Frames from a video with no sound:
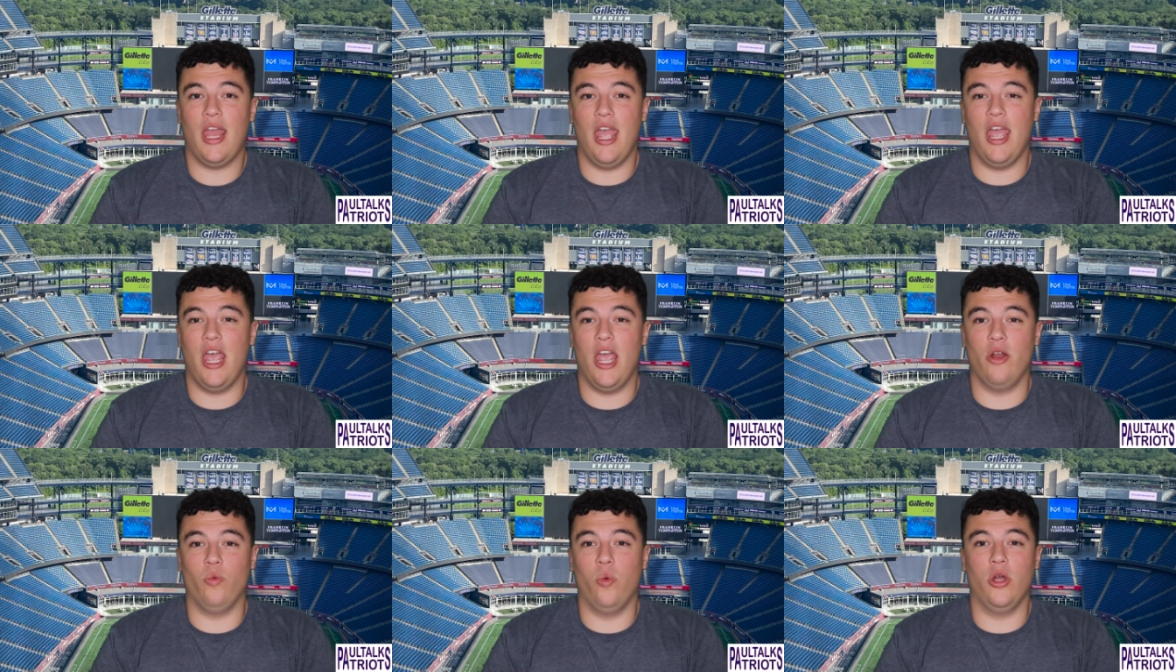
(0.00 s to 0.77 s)

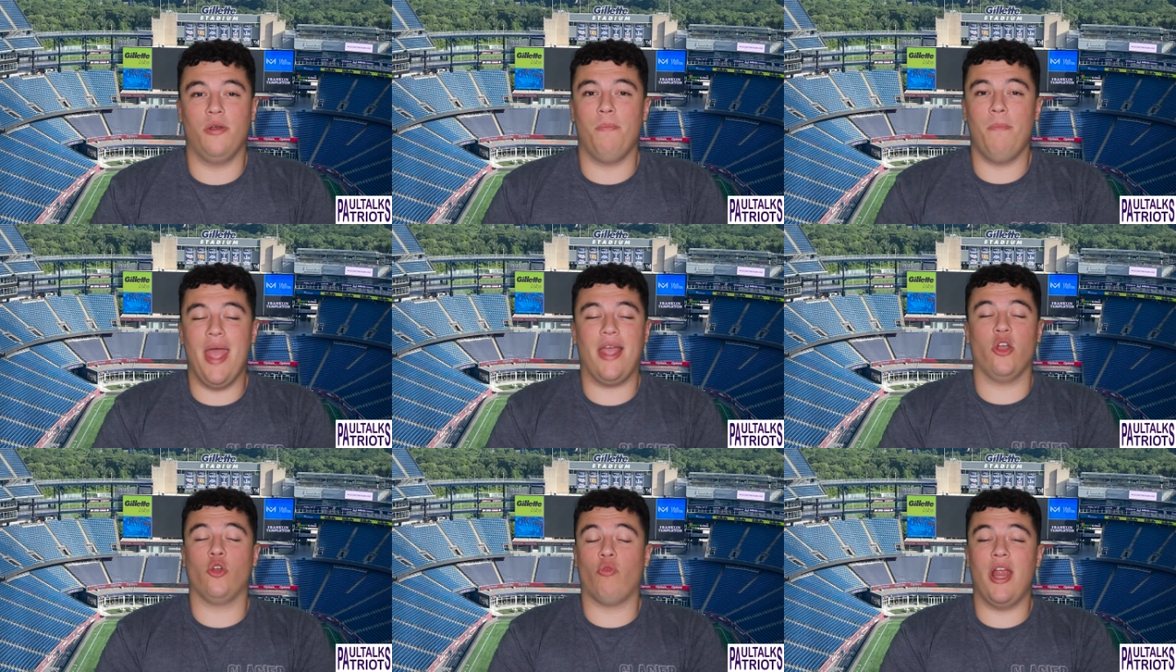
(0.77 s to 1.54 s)
and would make
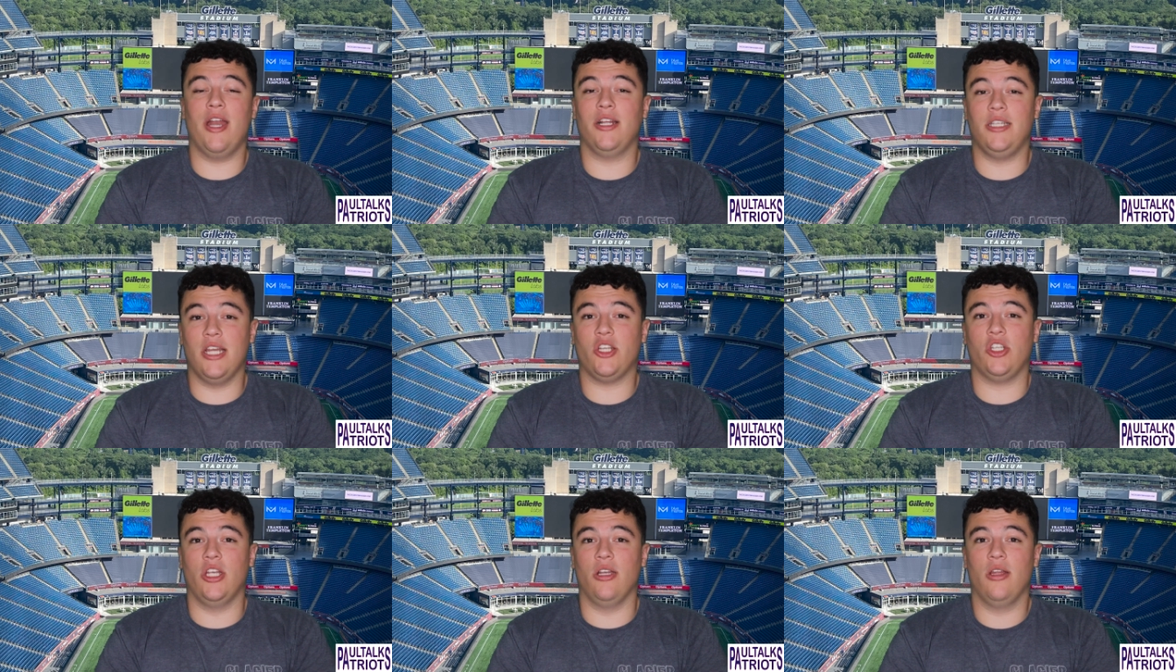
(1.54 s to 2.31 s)
a great
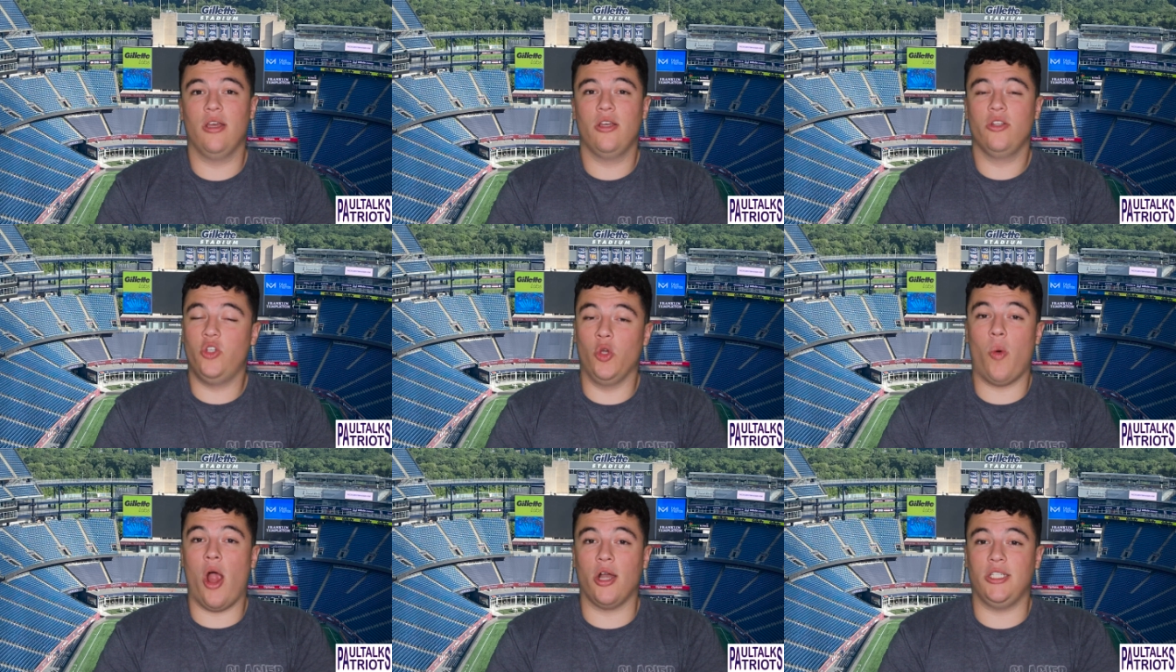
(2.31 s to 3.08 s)
addition
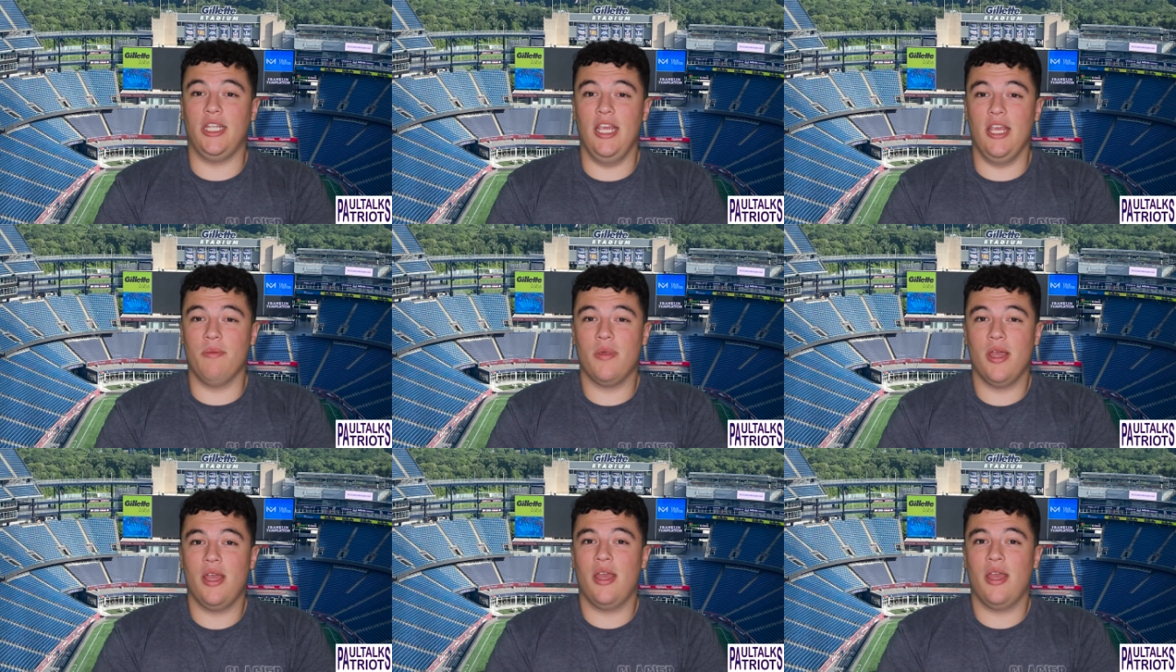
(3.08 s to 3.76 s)
to our team.